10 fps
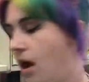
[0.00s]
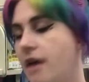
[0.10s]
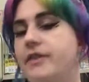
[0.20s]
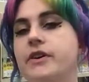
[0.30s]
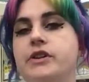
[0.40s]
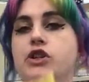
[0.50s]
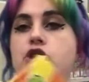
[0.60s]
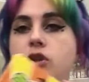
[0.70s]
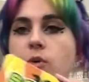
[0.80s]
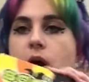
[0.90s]
author
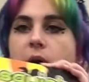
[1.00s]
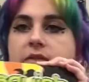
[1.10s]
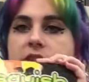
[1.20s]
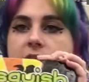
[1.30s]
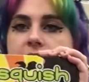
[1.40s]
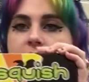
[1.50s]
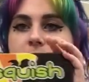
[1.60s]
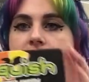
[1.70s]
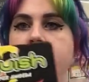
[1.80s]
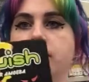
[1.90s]
duo of Jennifer and
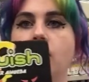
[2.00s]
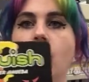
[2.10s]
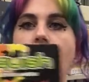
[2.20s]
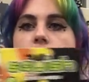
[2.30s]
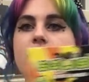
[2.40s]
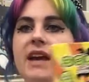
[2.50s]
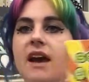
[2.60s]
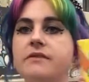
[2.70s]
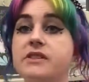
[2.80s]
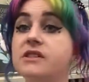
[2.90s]
Matthew Holm, we
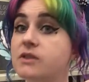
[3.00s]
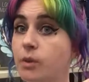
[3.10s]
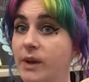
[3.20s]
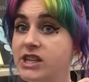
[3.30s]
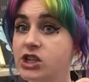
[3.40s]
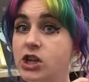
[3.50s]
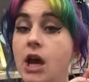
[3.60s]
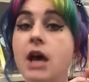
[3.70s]
have Squish.